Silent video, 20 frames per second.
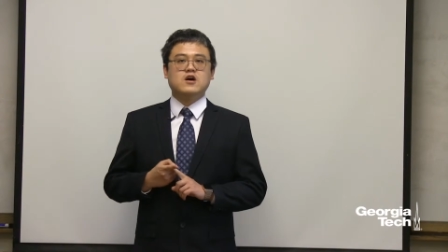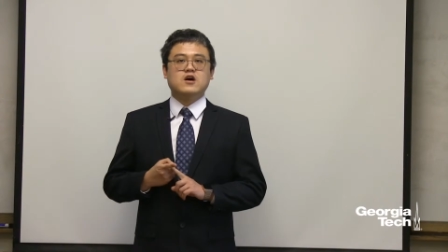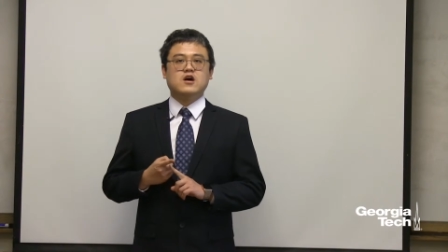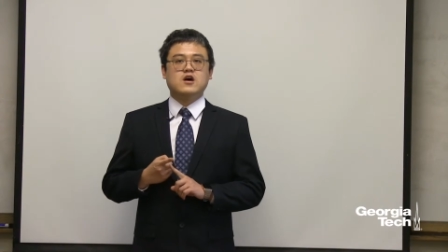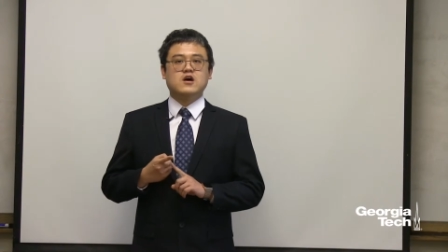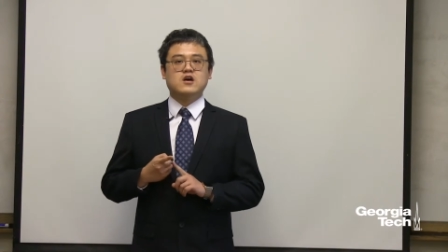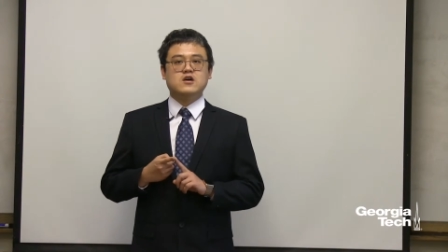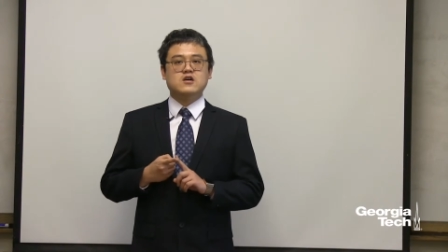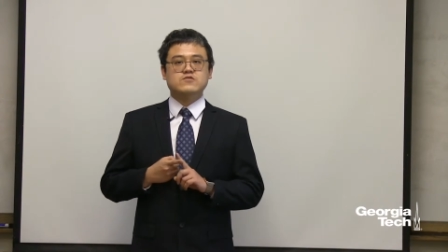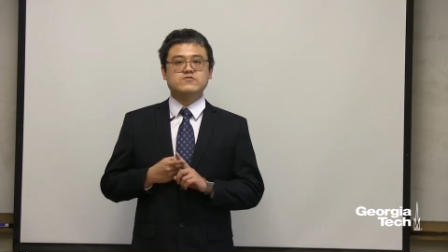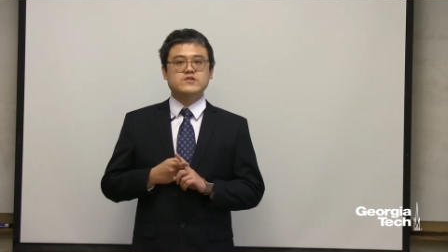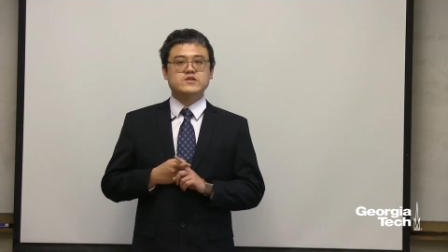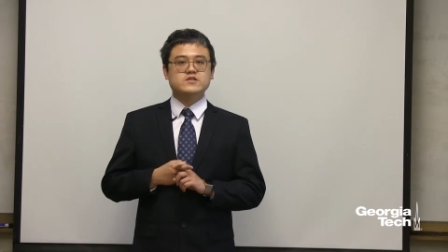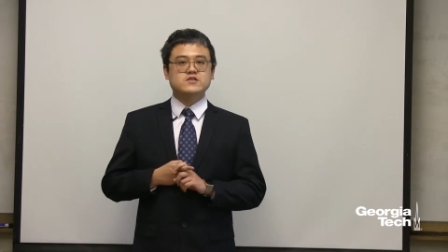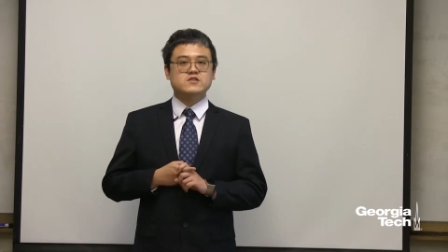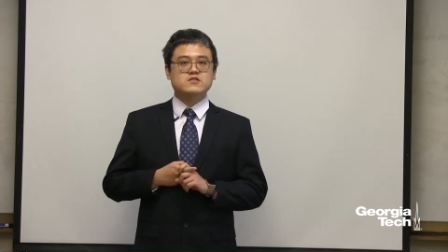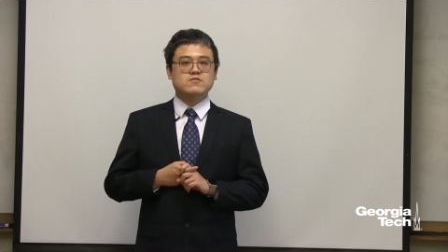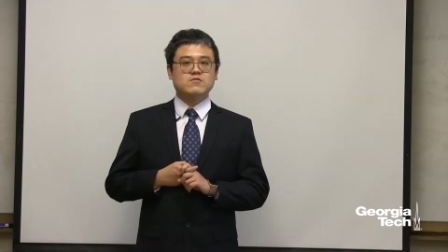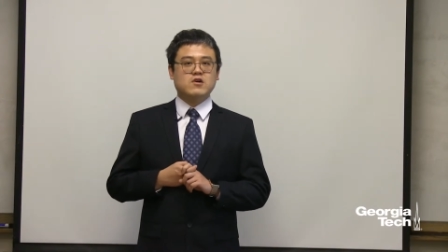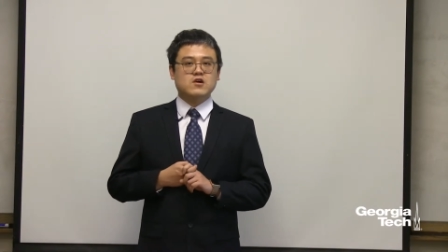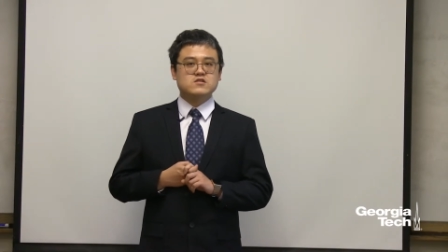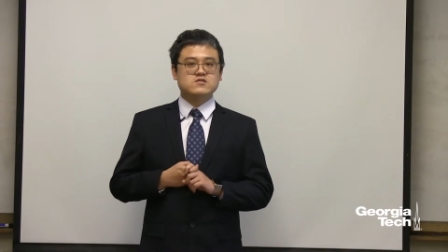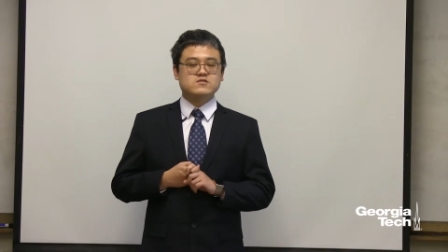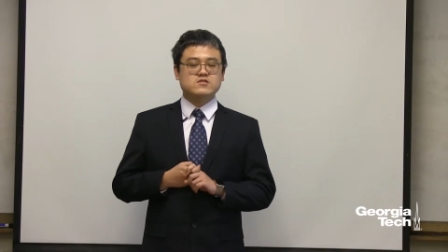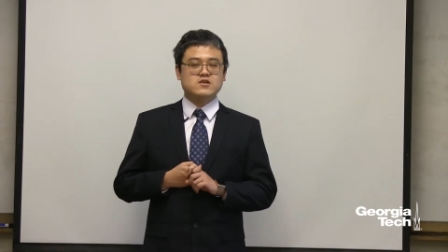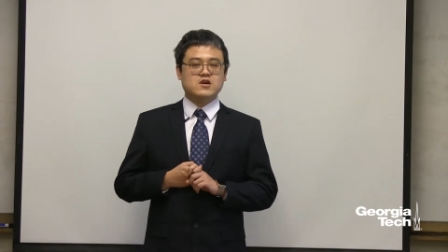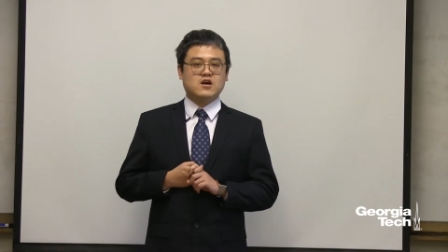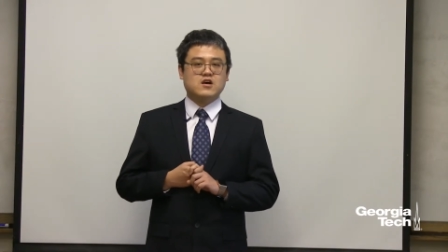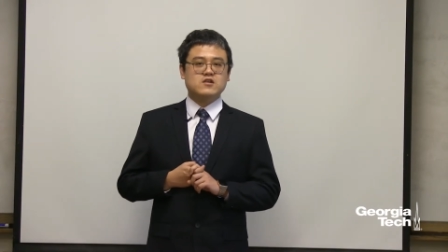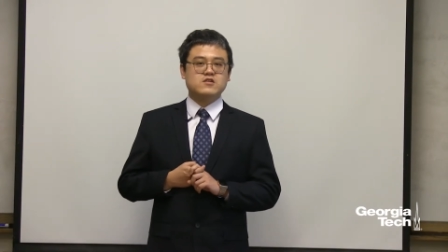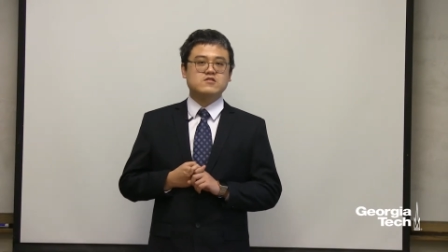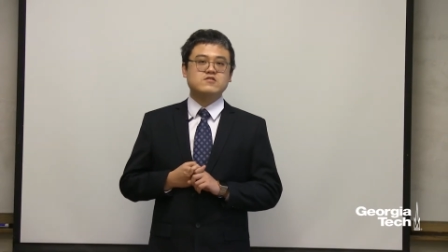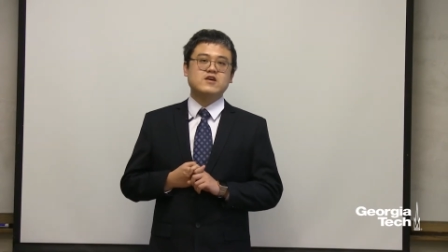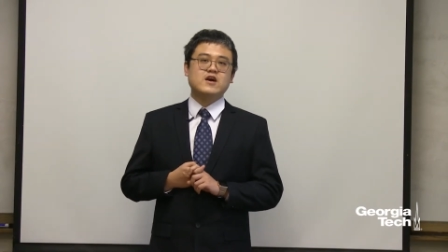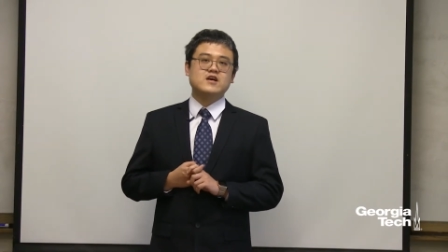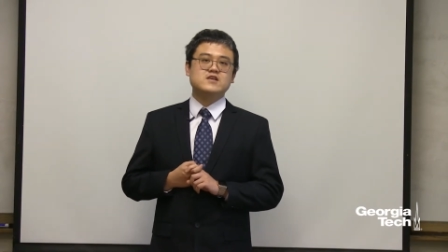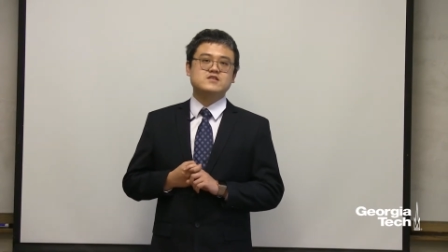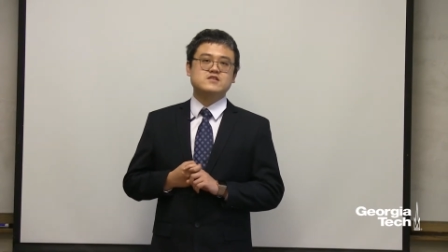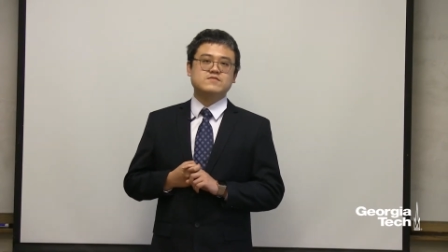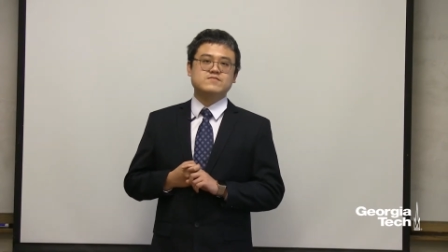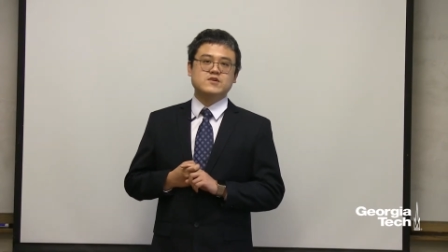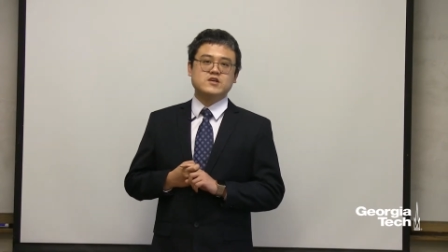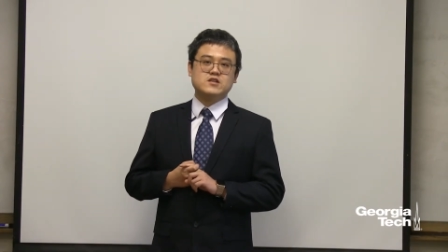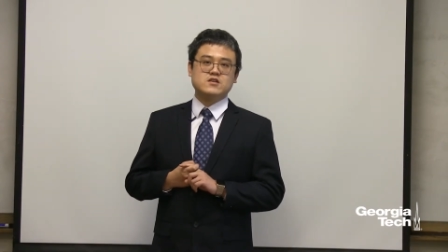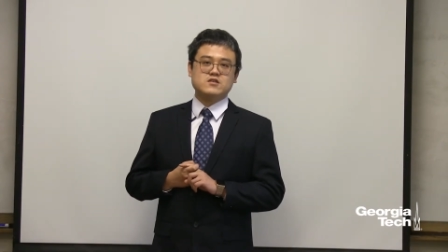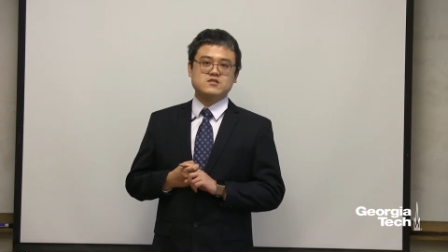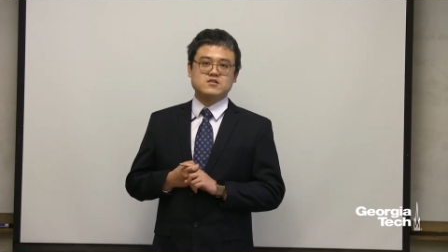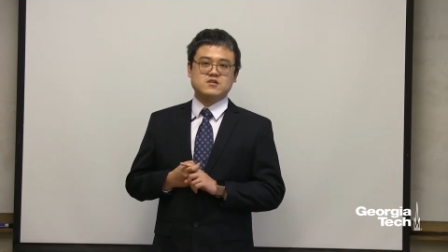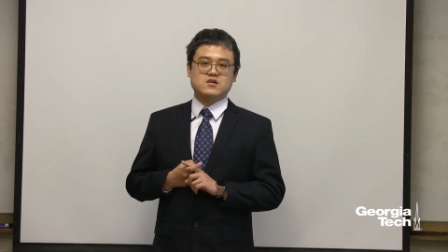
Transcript: A recent Wall Street article estimated